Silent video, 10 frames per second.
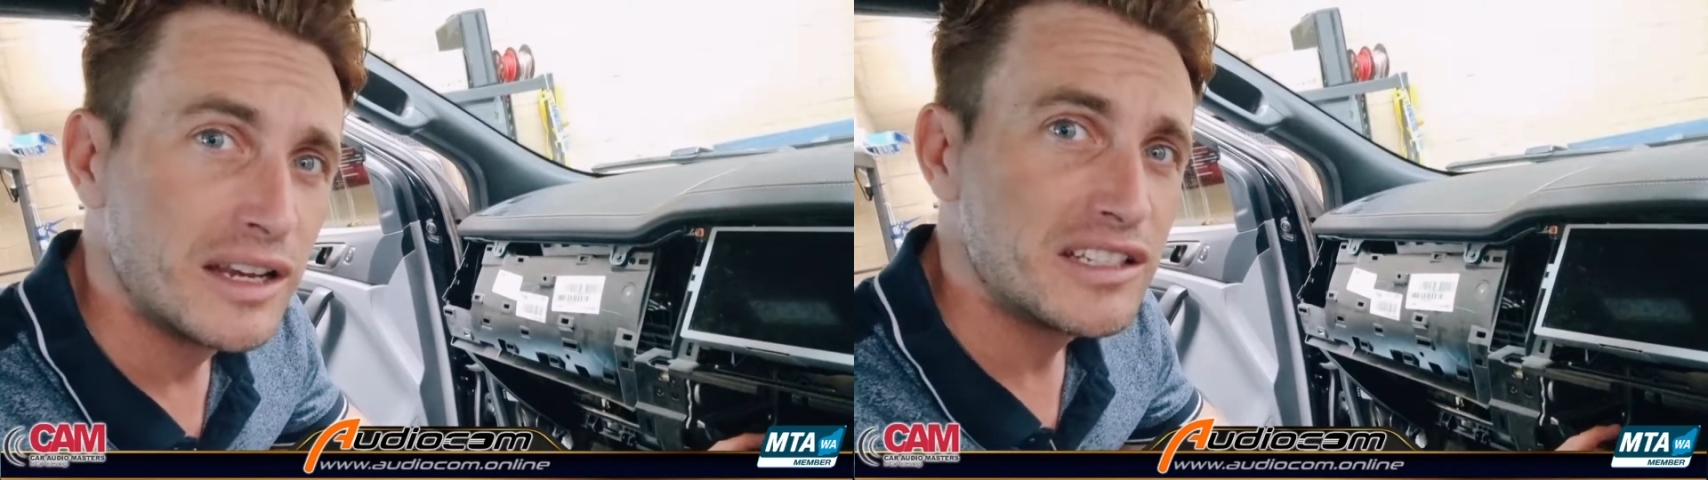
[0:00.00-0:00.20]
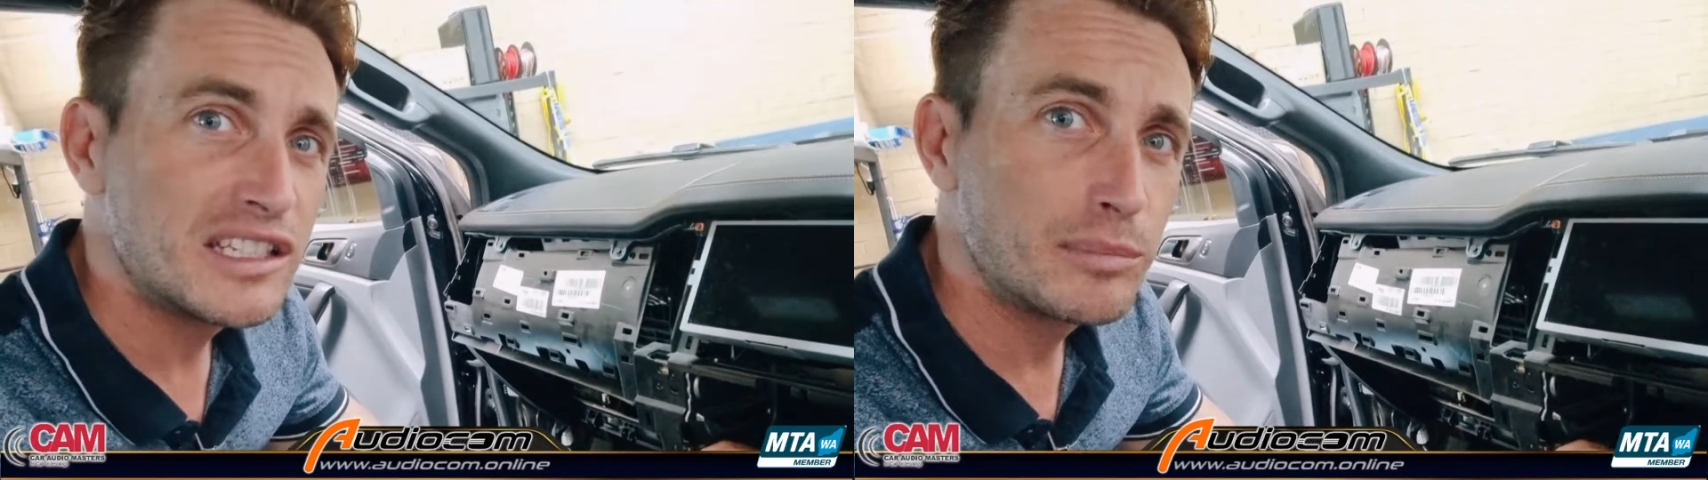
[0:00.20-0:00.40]

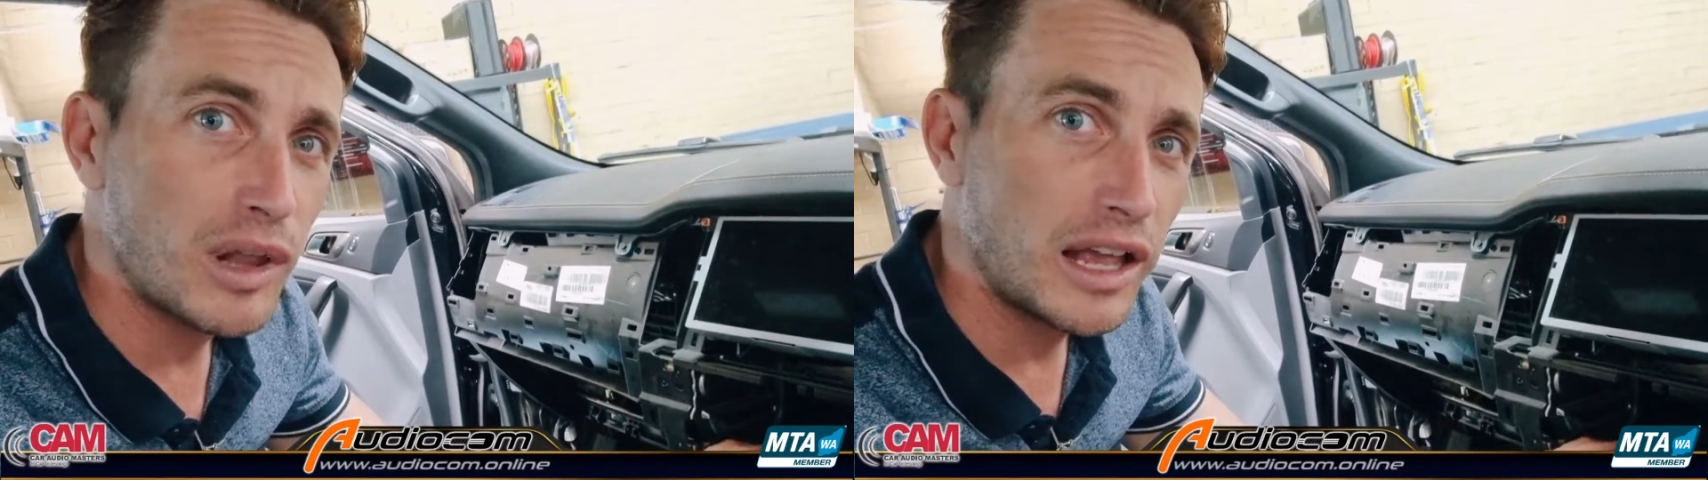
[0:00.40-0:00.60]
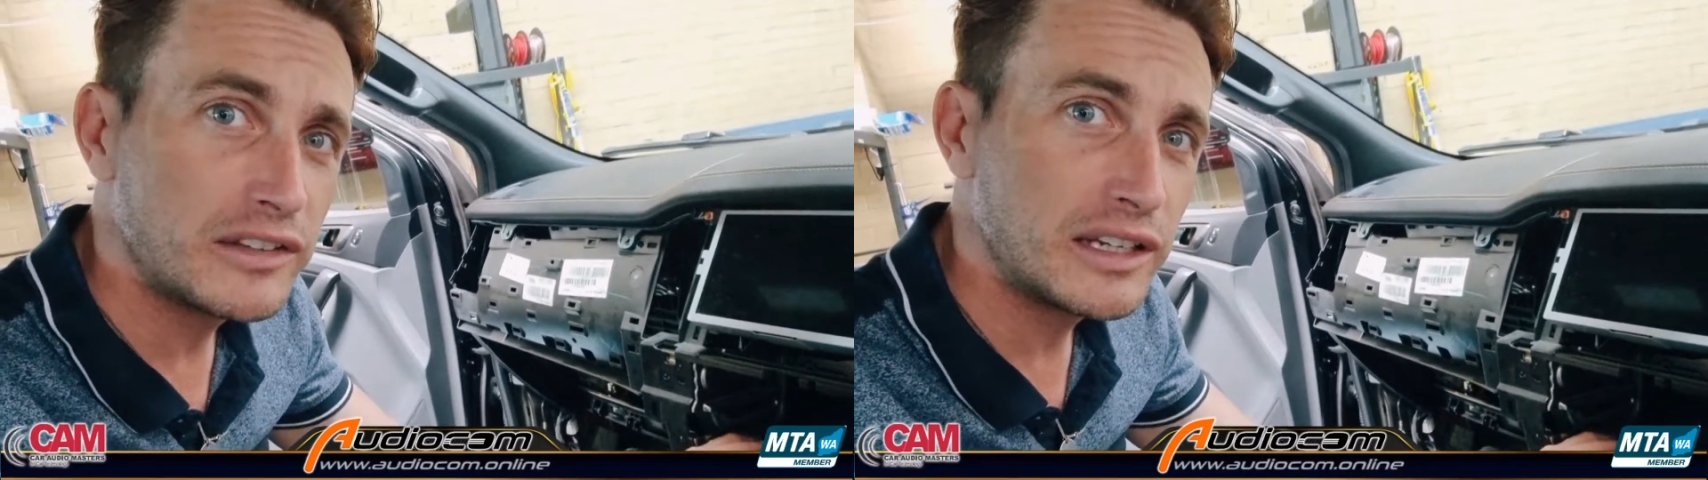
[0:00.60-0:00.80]

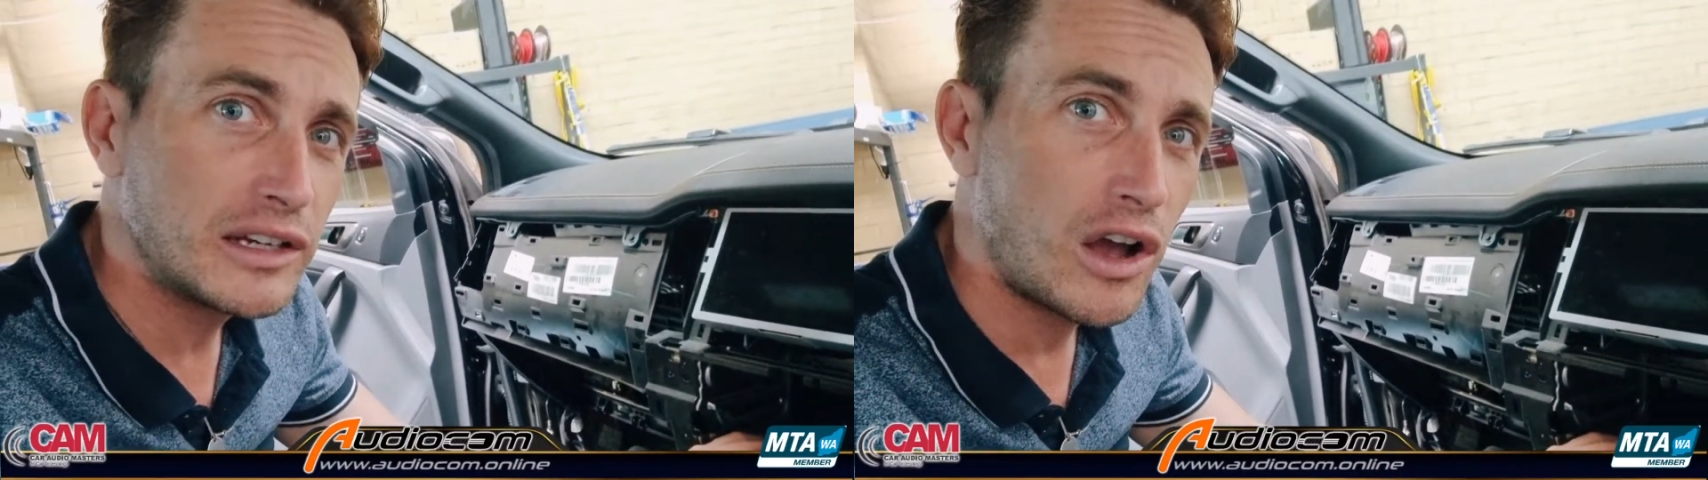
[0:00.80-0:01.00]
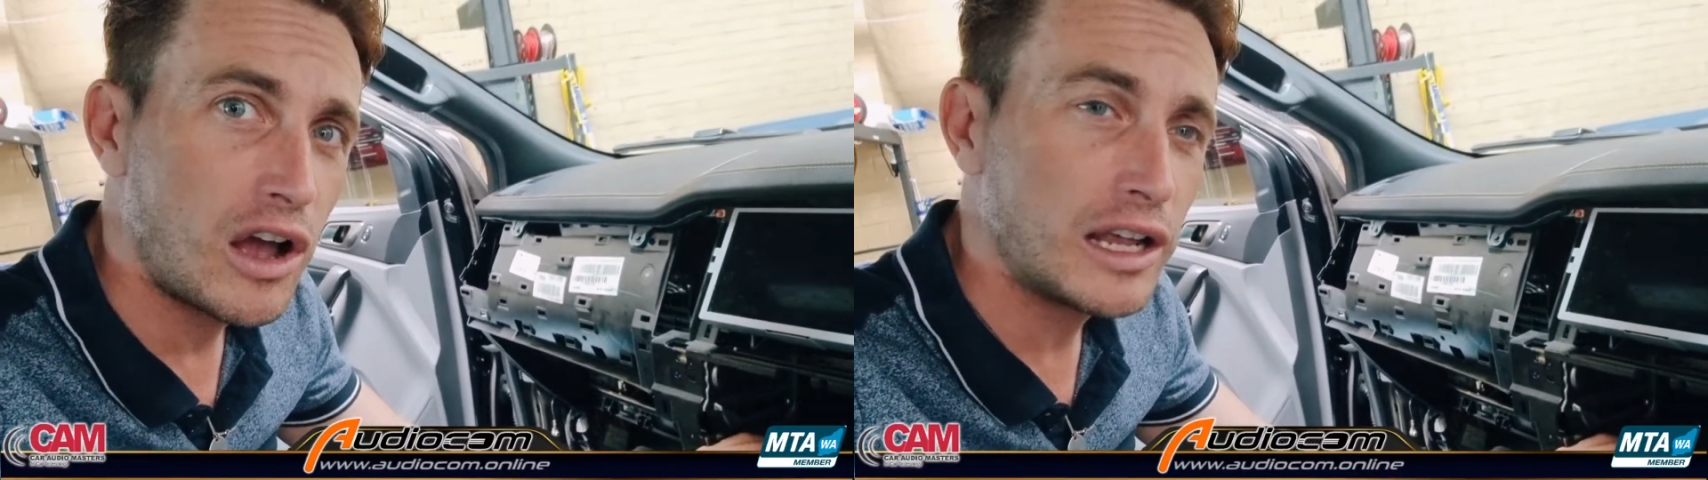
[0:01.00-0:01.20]
splicing
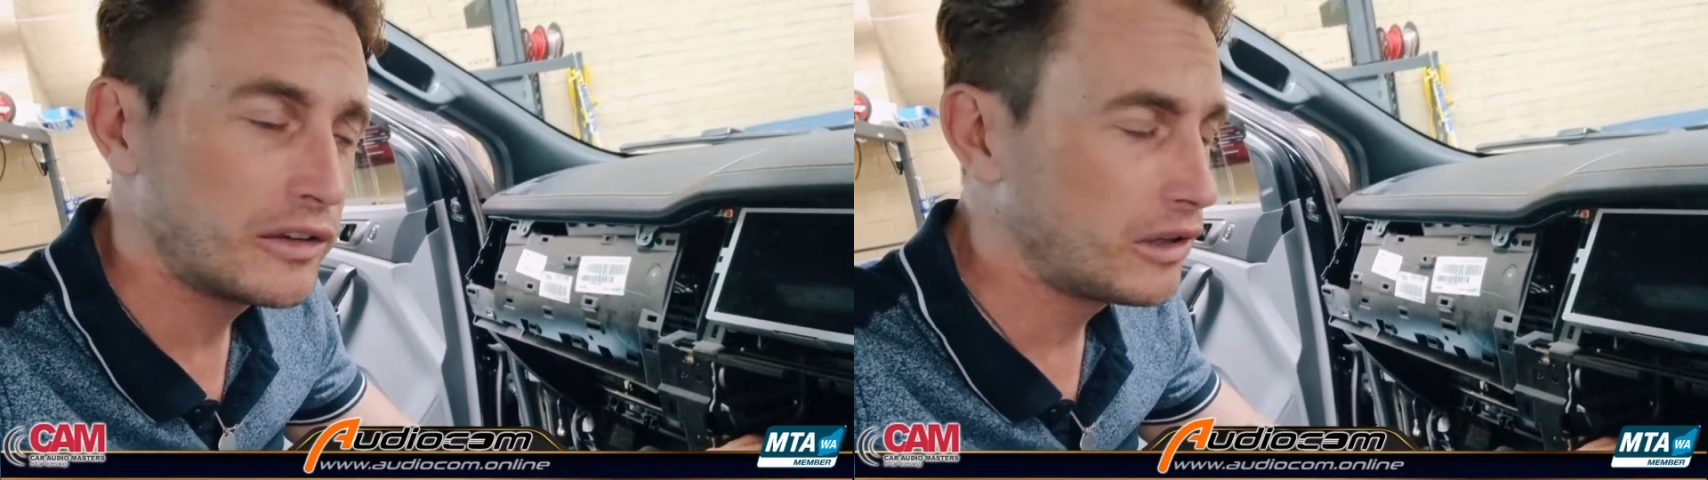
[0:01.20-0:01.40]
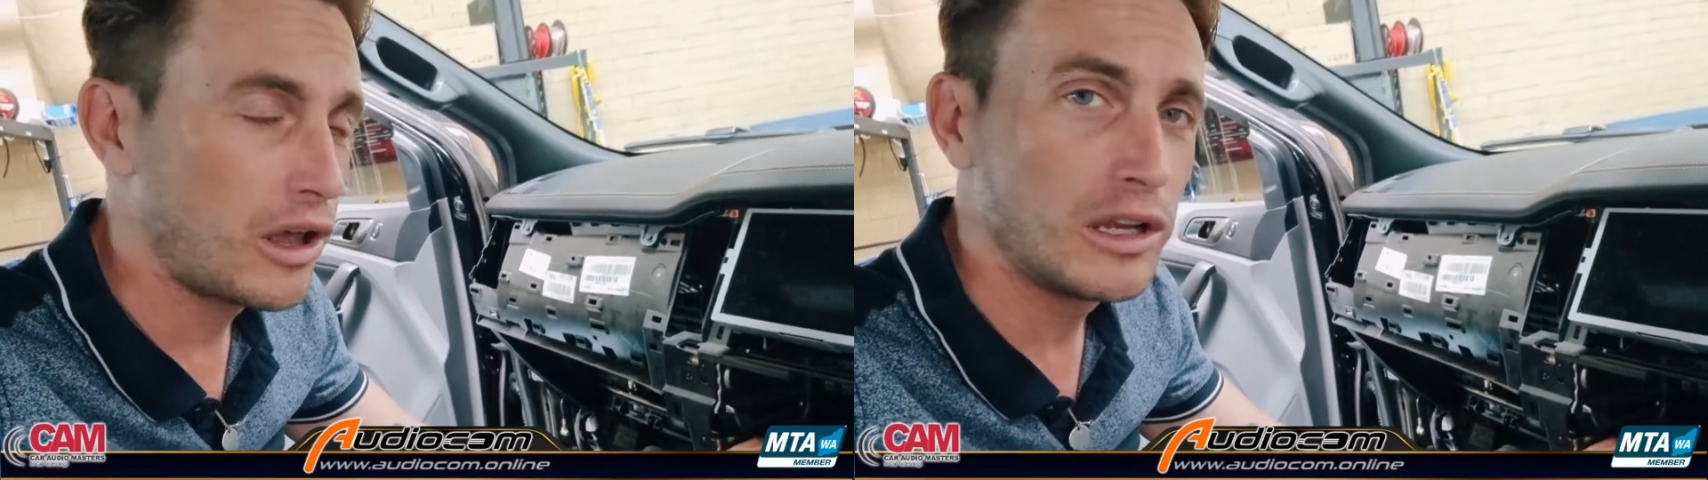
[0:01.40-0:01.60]

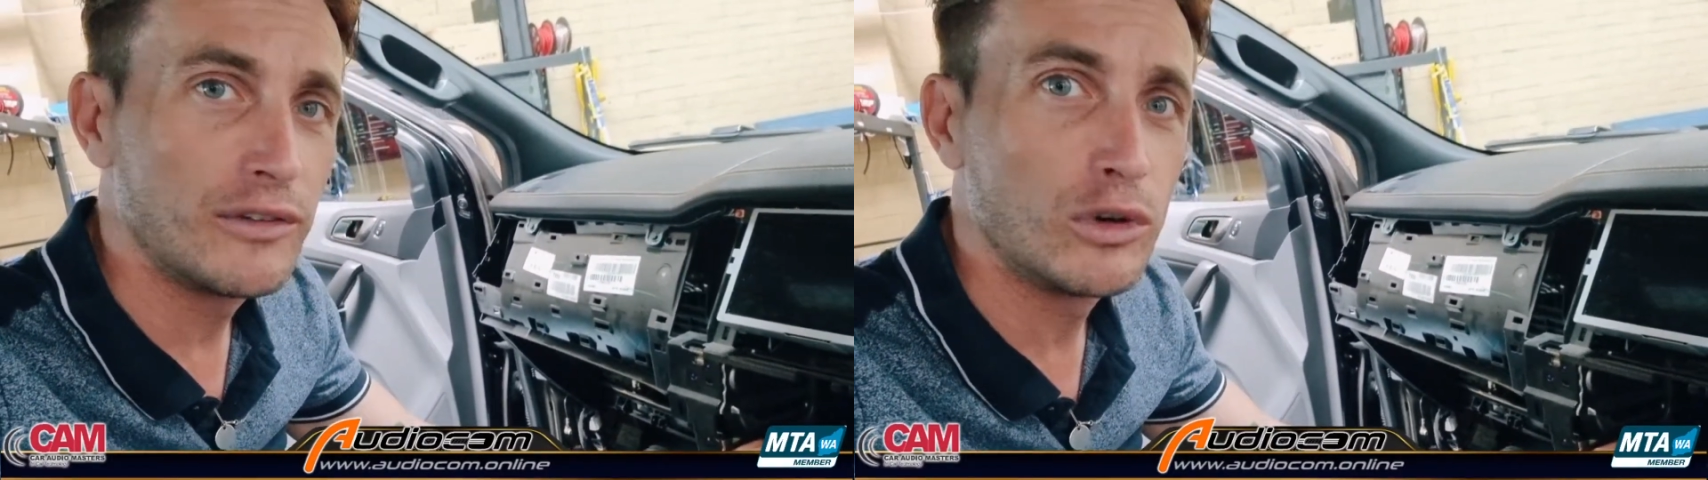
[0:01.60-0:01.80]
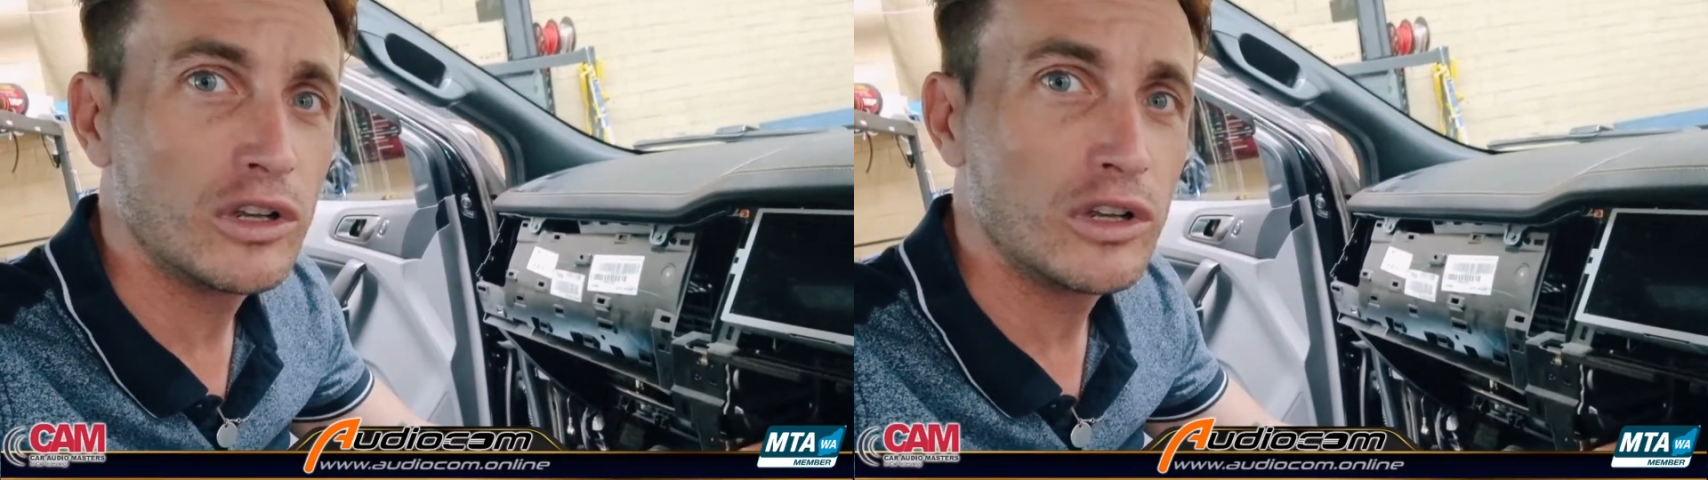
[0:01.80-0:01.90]
low-level